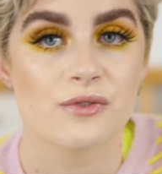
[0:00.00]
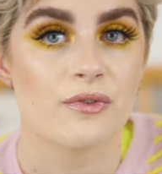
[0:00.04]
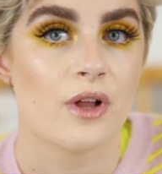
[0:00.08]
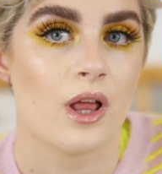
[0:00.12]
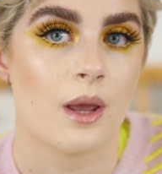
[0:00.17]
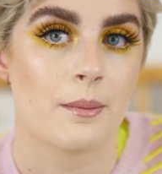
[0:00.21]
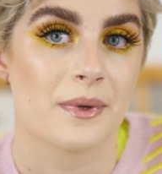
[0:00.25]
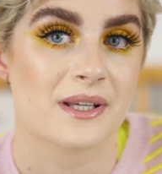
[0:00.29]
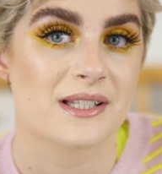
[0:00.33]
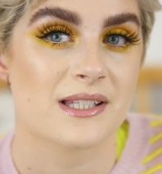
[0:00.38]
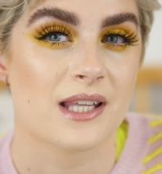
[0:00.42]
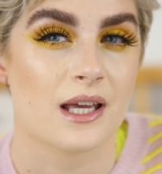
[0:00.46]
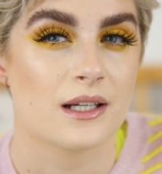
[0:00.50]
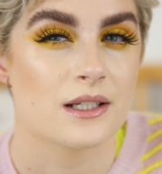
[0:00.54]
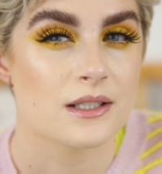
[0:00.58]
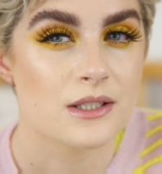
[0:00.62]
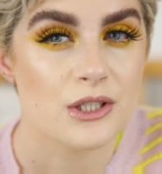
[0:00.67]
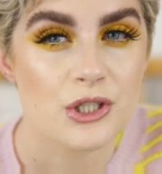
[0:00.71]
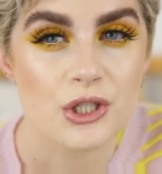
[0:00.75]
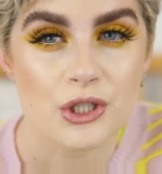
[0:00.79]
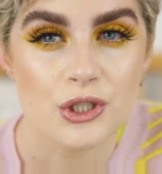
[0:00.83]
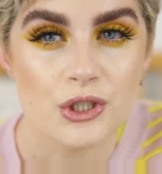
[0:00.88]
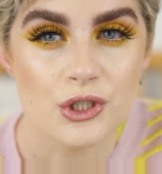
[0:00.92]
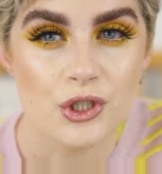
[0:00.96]
of all, I'm excited
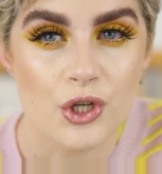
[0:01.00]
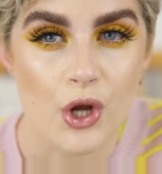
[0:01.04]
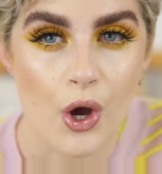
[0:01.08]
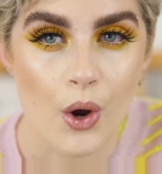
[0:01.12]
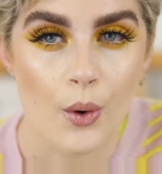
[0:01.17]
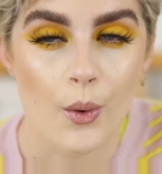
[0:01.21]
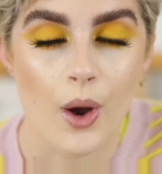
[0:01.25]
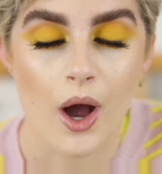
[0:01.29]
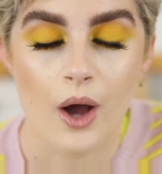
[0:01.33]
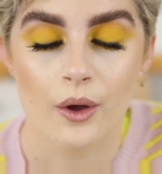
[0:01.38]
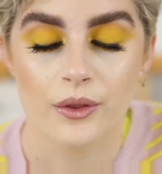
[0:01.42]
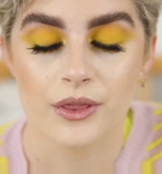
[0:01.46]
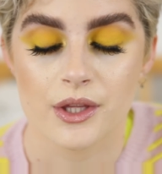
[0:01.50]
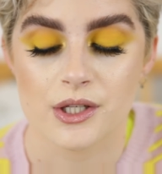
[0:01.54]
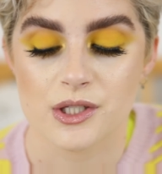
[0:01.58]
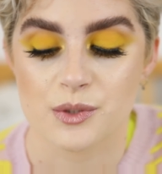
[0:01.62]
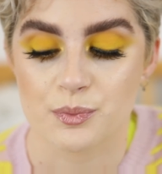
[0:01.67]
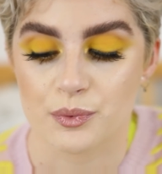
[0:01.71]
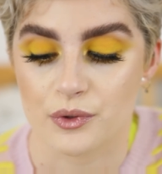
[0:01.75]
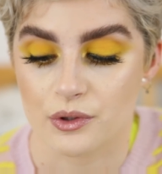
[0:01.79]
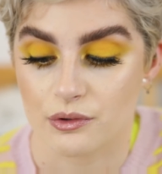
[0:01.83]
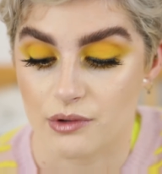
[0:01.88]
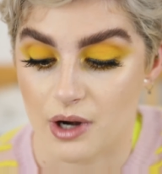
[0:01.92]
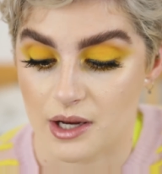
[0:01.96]
to know how this
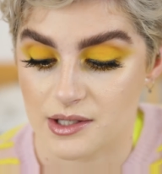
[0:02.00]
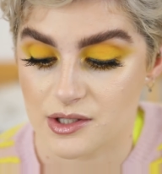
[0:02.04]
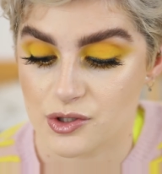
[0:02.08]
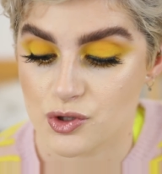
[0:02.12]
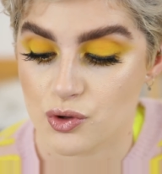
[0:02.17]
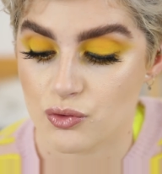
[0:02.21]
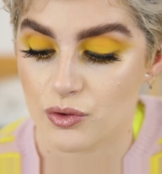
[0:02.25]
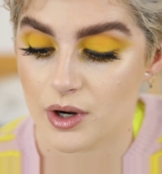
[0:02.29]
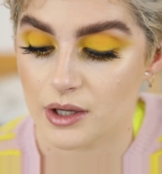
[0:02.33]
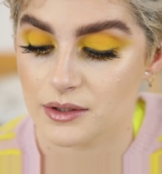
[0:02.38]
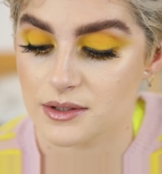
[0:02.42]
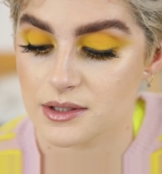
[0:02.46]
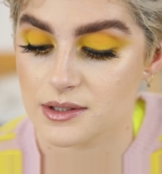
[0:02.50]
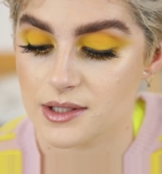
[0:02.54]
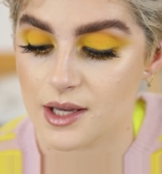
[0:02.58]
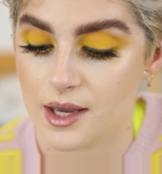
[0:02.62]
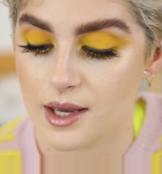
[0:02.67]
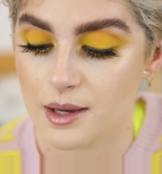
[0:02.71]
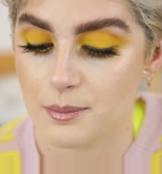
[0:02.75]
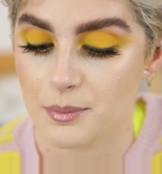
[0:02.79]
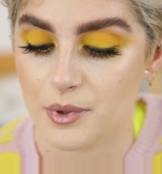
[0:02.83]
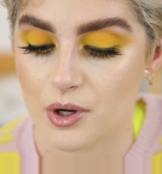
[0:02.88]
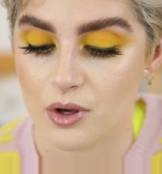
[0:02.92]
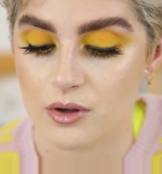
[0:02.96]
progresses throughout the
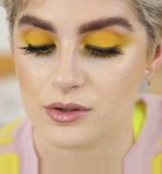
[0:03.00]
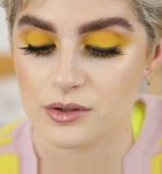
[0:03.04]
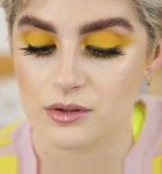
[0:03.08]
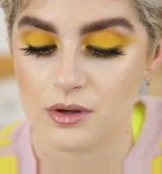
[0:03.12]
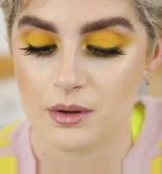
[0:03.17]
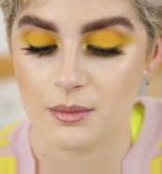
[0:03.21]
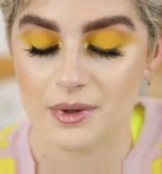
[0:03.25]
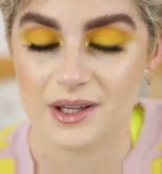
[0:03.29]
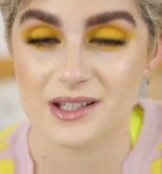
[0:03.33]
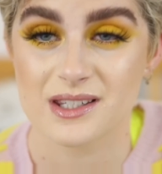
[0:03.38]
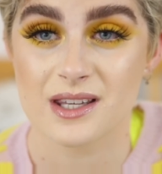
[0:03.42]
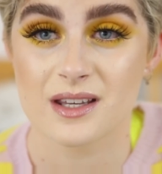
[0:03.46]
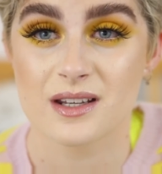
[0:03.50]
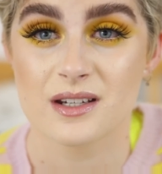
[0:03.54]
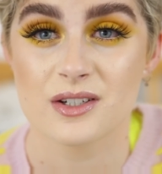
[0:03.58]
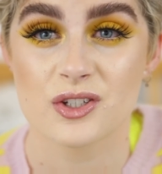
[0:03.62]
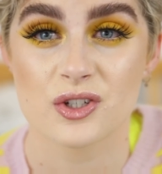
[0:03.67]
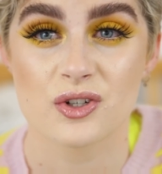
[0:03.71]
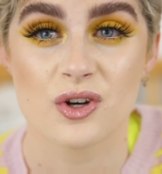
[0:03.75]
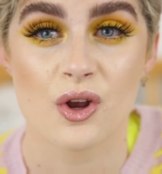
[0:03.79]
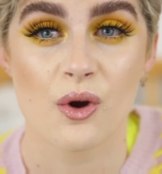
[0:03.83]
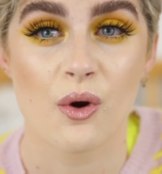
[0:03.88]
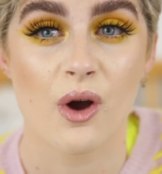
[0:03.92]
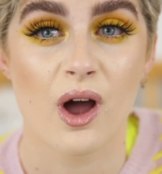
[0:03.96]
day, but also I'm excited
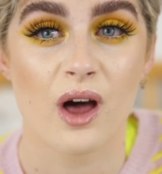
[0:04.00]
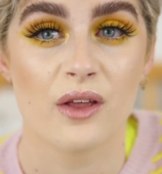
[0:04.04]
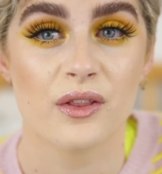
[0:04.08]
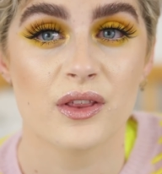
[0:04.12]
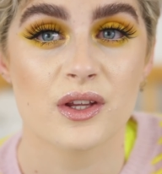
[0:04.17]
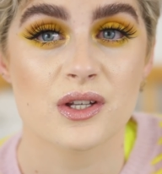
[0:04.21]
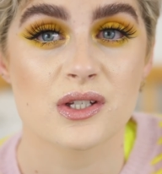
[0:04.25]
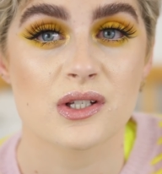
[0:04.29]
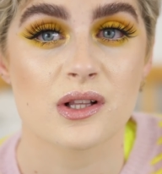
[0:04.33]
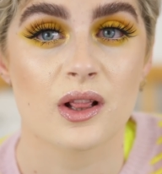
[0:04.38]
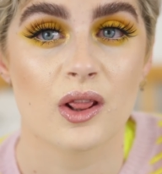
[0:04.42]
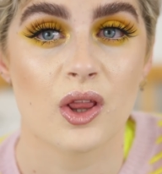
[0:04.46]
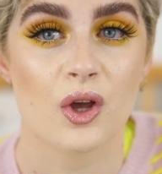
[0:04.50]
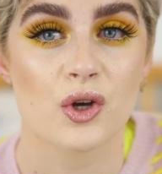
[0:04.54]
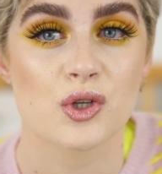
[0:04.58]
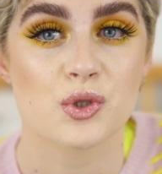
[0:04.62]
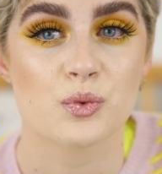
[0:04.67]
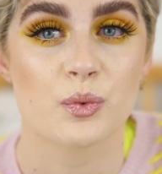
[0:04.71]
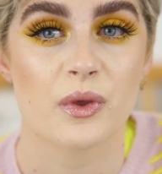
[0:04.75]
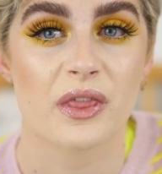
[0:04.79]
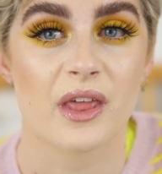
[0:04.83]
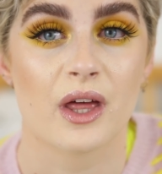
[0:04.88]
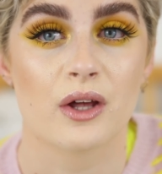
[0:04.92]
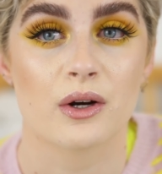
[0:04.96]
to know how this
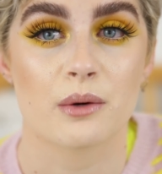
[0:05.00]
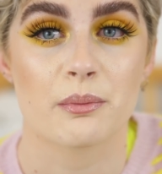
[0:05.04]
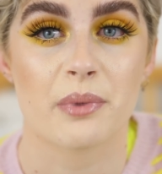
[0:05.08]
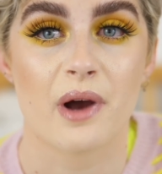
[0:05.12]
looks without a